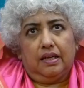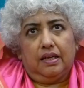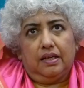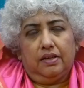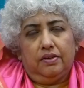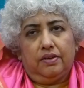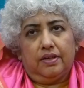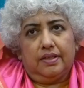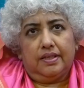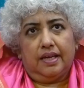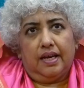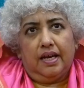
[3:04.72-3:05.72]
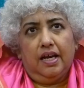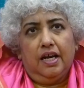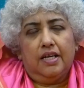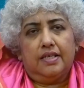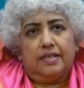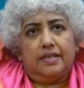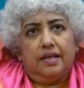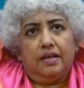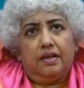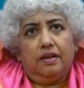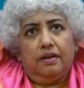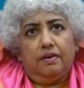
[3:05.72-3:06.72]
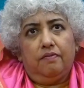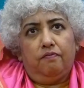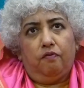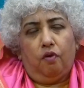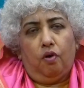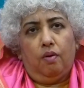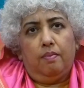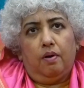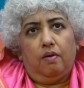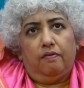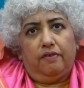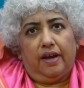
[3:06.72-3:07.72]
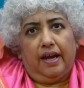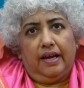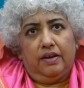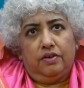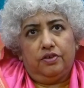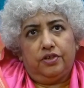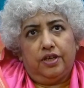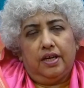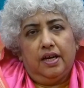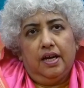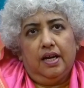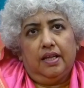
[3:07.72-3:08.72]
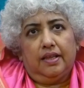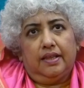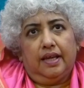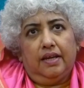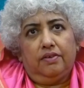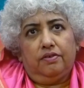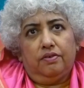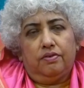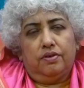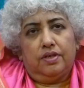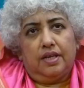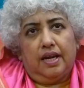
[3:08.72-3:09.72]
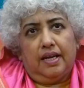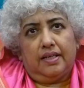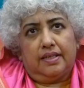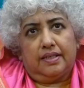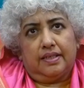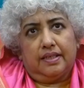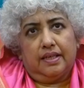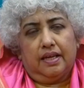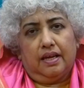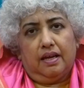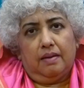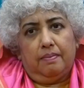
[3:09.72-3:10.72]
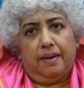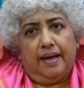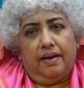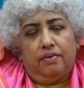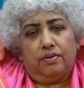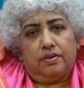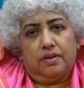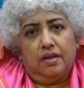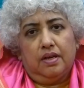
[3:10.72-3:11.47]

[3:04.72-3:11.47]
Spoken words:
you can say, circular form of energy that rotates about,